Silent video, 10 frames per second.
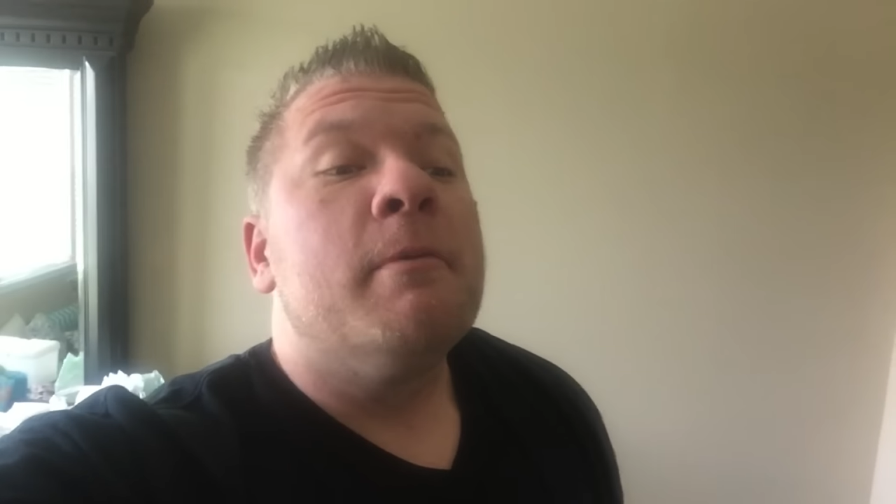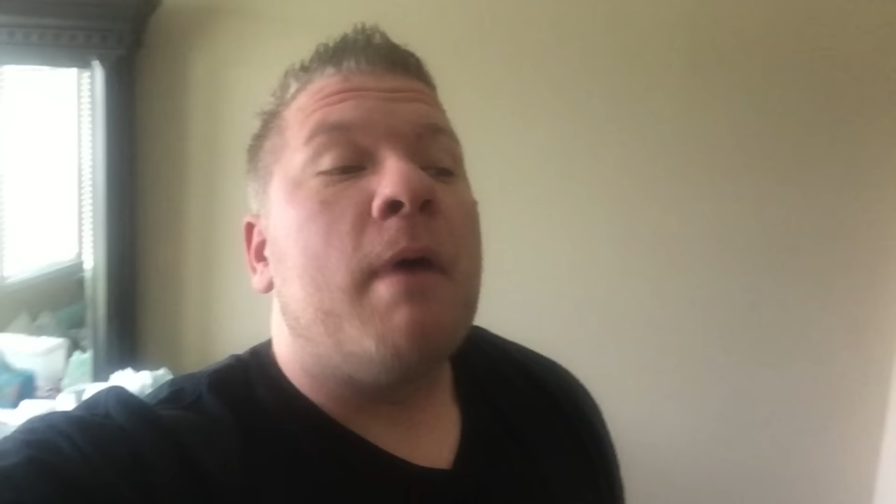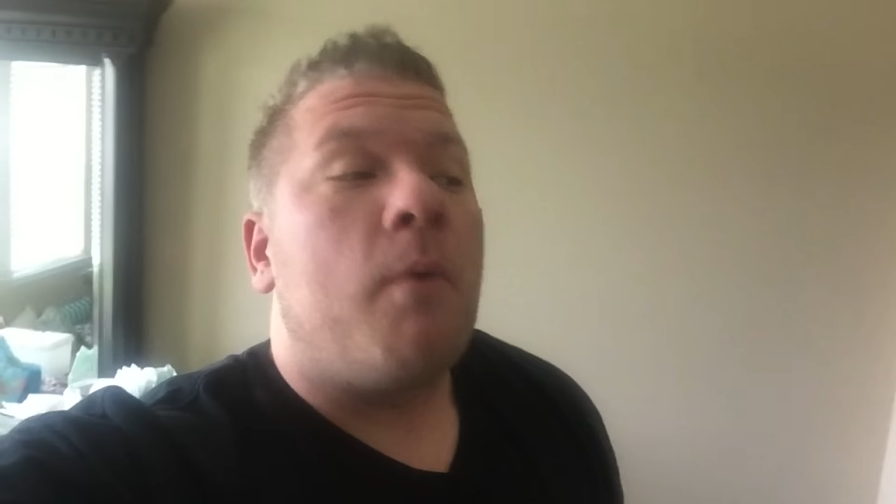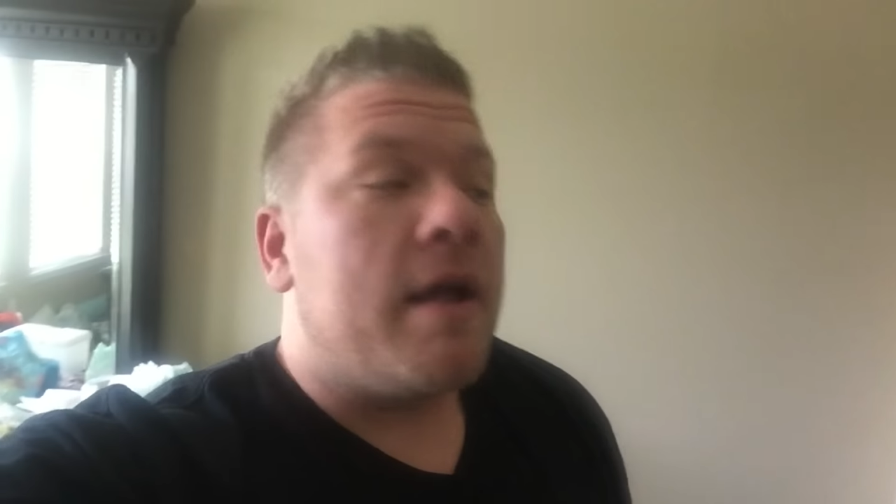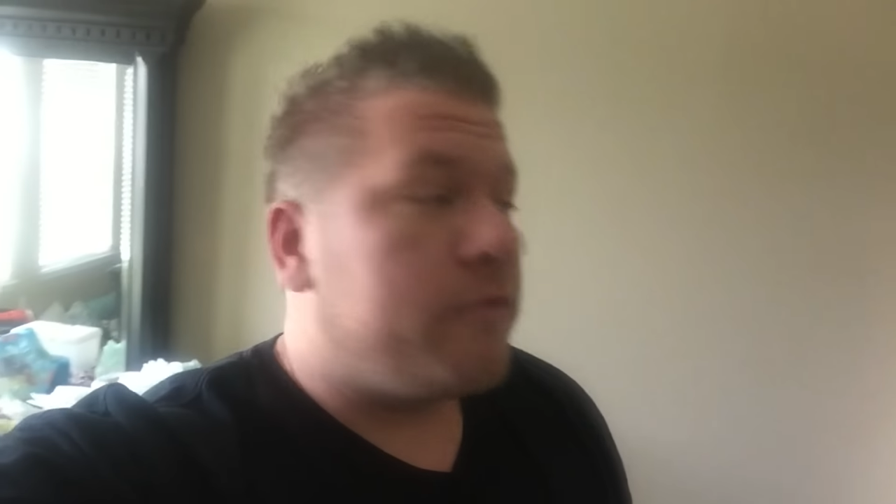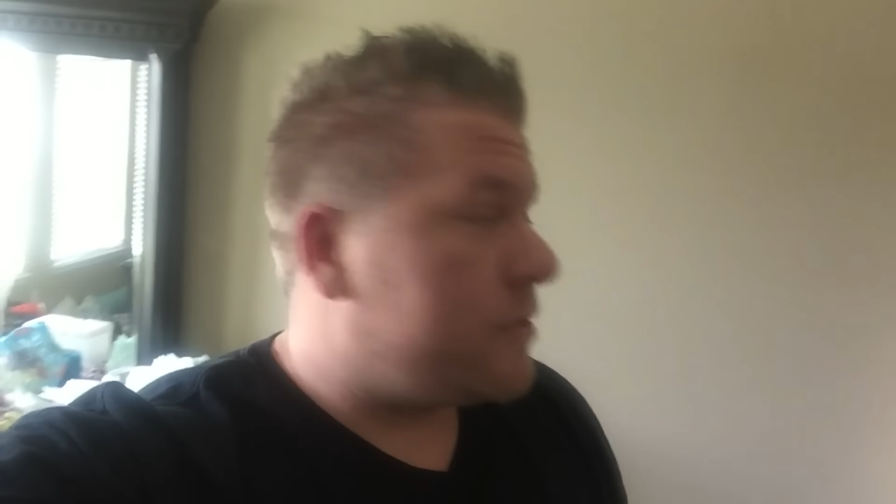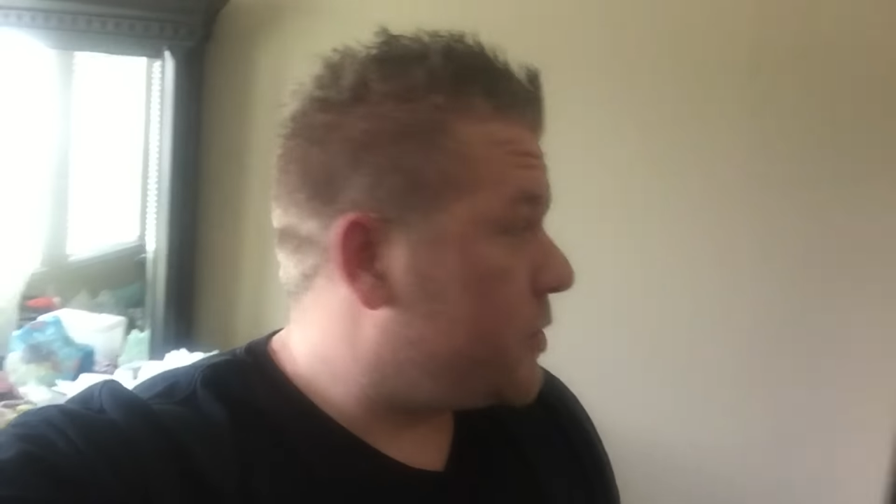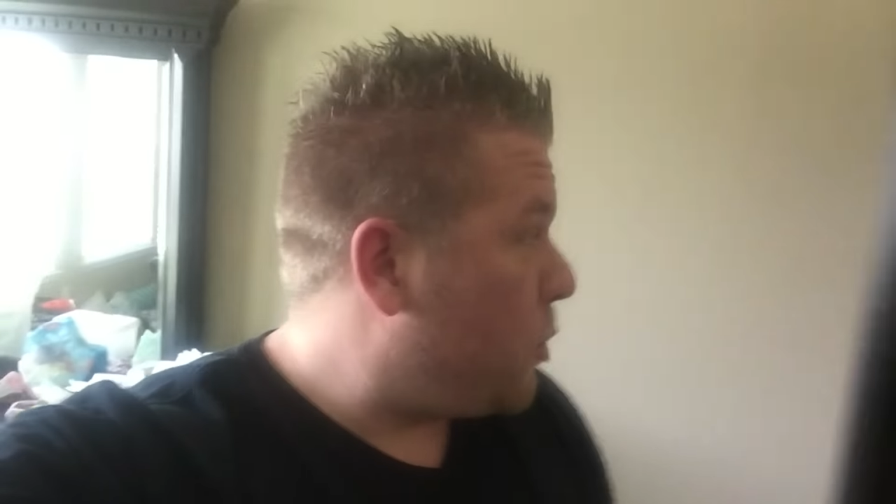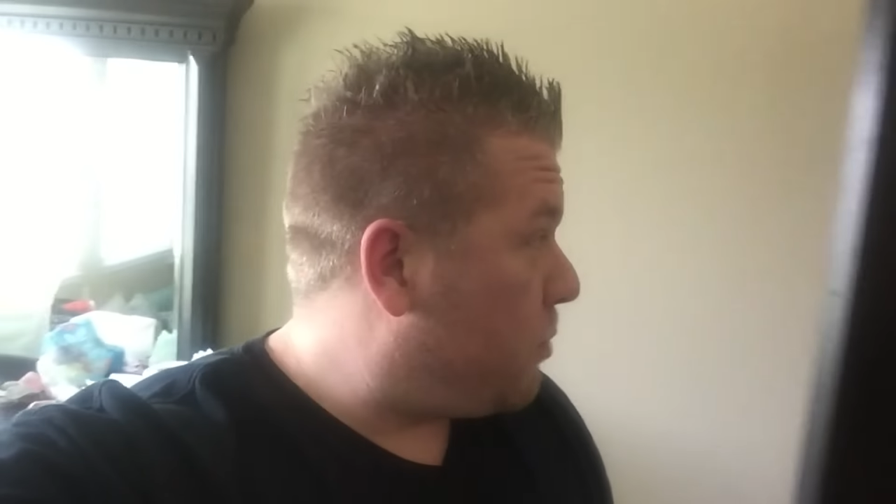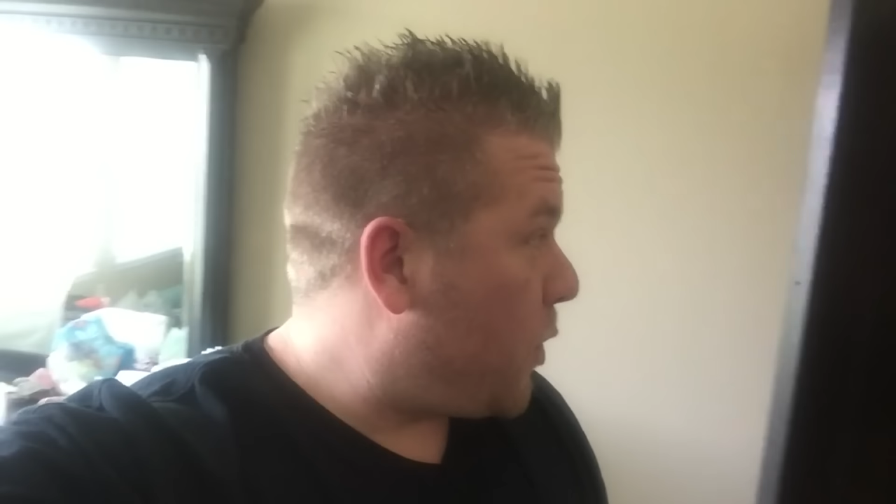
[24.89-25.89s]
My wife was
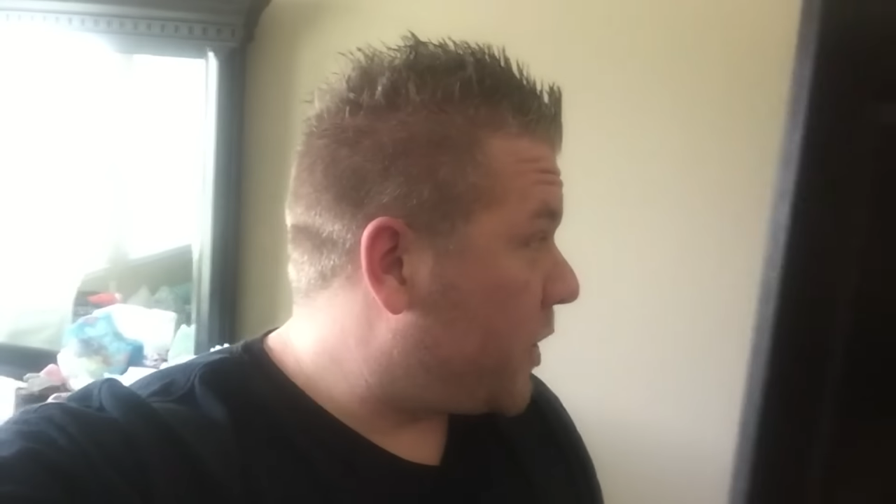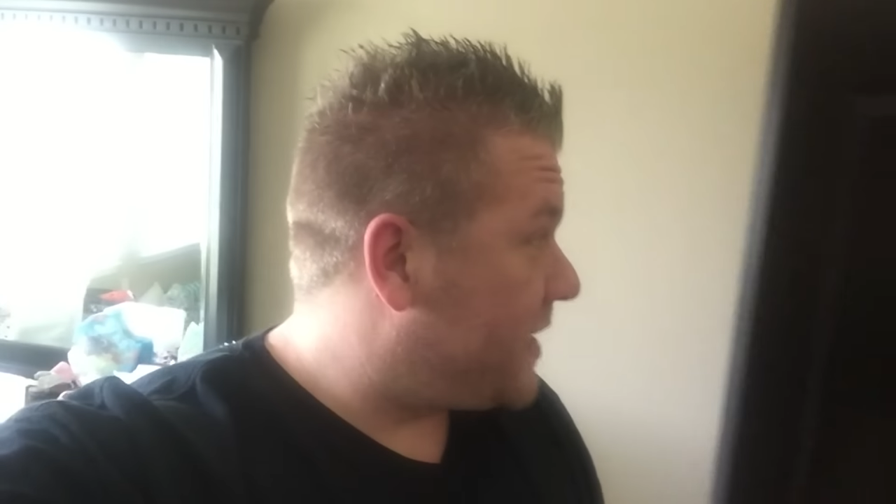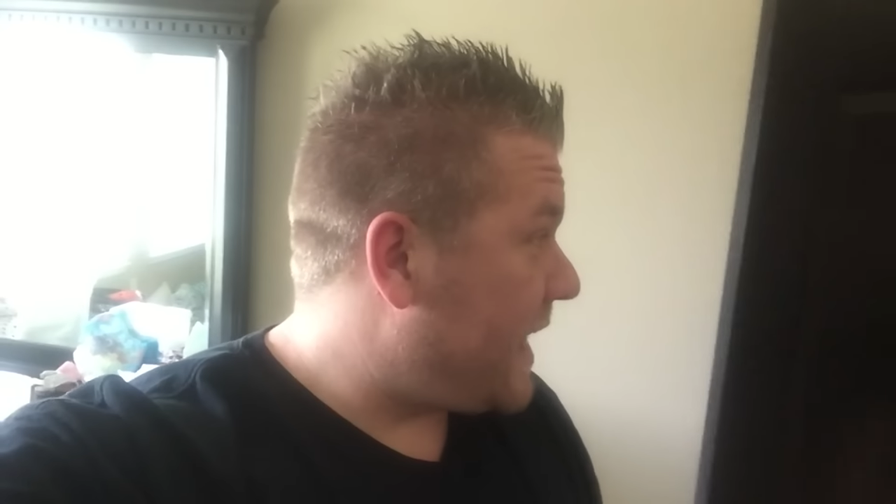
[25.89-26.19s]
so bored